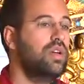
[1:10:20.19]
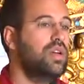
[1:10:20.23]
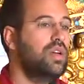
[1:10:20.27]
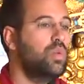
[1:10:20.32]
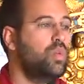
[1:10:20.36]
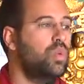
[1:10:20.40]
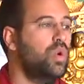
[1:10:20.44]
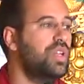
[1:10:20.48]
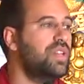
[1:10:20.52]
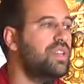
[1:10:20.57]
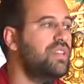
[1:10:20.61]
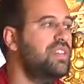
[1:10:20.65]

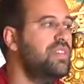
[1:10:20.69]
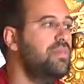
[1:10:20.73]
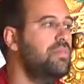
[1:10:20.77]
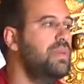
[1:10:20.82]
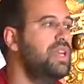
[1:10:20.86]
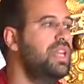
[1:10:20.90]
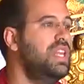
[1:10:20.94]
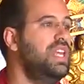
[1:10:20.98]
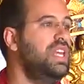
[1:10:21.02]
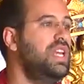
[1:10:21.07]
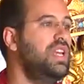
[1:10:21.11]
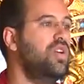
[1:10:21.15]
what's the
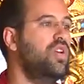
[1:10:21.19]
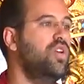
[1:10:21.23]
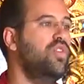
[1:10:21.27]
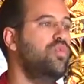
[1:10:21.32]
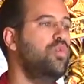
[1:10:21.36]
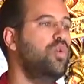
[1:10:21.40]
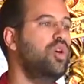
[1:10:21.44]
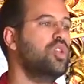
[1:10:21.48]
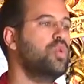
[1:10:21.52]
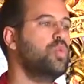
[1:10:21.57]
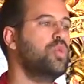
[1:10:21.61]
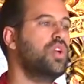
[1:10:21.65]
meaning of
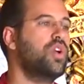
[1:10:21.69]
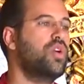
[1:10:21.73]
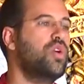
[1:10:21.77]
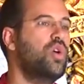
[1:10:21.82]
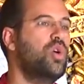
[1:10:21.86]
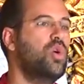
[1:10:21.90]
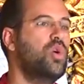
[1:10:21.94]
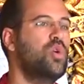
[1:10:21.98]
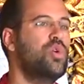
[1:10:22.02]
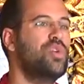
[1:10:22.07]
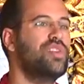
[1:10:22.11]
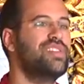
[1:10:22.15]
what we
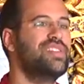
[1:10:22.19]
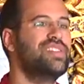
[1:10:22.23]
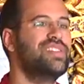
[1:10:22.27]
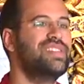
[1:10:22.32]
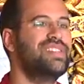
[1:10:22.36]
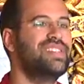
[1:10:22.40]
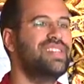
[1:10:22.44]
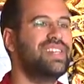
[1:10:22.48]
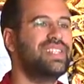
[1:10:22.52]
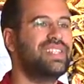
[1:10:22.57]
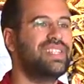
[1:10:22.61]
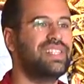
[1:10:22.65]
call
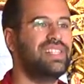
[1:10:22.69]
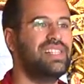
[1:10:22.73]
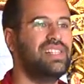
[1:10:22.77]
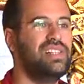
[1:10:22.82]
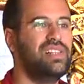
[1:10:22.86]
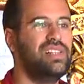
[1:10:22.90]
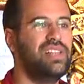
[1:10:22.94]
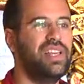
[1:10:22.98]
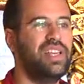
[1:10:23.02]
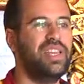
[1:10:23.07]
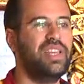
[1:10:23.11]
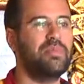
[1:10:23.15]

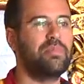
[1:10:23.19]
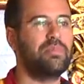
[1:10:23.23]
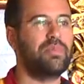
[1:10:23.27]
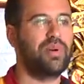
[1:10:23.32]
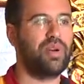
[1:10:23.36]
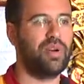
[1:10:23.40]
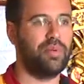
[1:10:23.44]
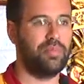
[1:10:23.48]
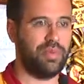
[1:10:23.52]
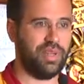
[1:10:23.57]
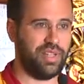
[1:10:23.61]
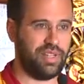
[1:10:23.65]
subtle
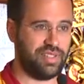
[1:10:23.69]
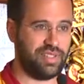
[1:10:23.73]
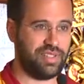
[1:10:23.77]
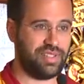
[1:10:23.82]
impermanence.